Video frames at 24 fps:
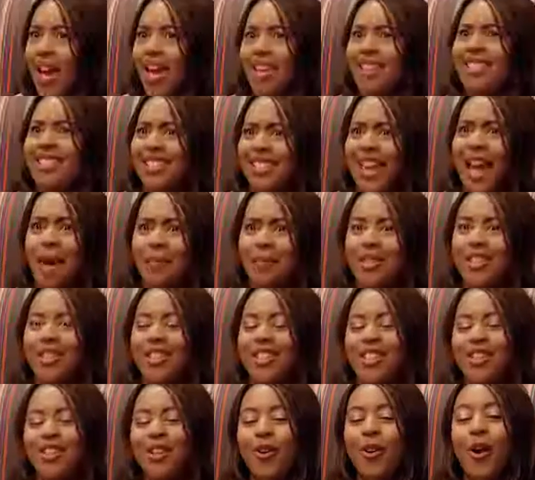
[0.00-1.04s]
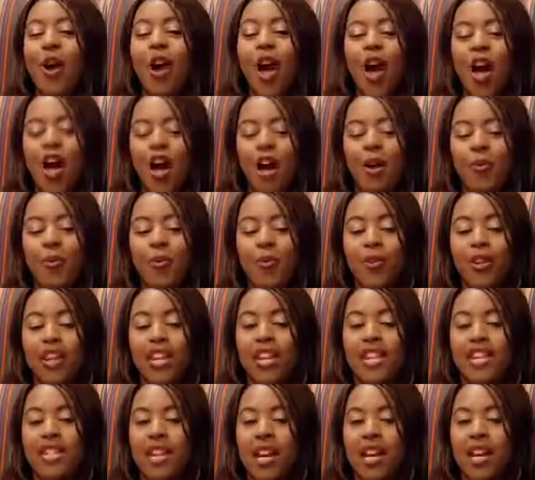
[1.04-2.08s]
Oh yeah, absolutely. So we're
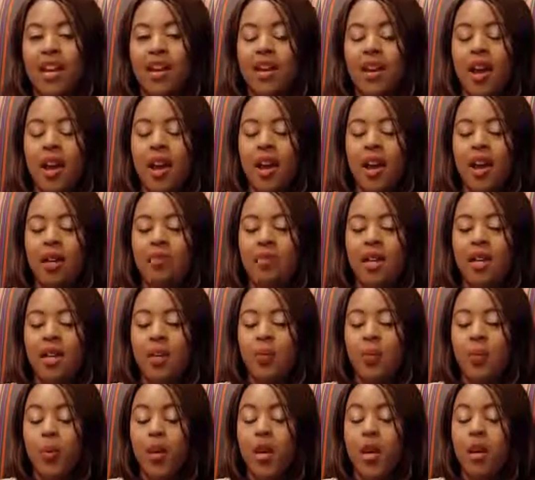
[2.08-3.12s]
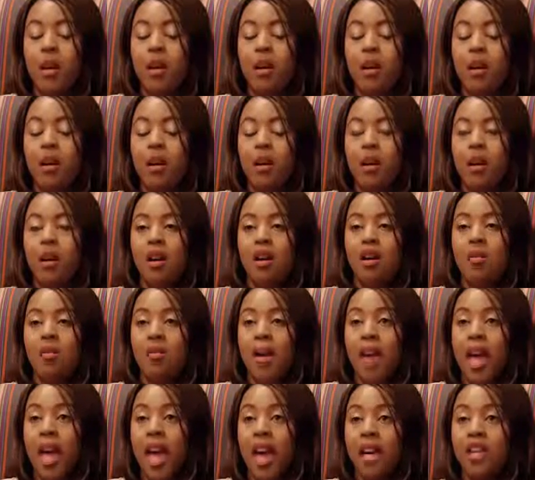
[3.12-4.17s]
really excited because we are
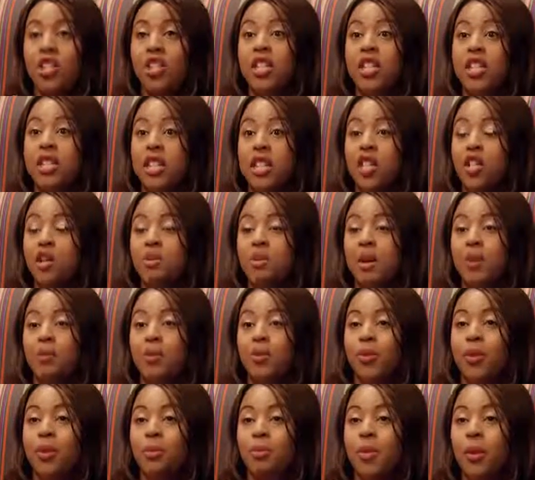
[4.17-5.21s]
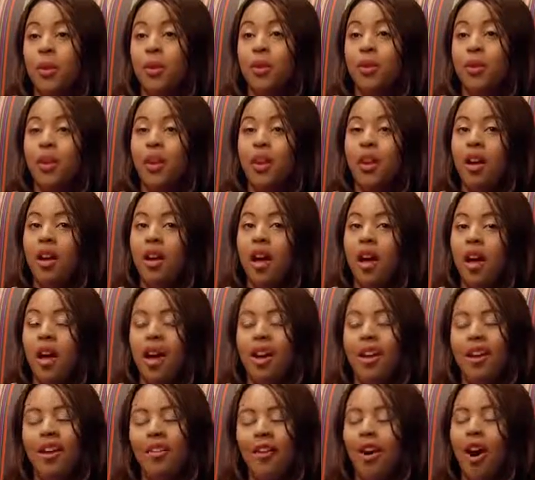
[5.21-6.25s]
actually teaching people to build
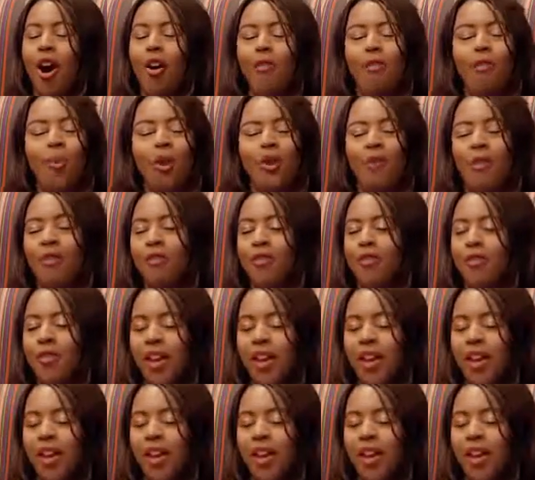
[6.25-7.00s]
one of our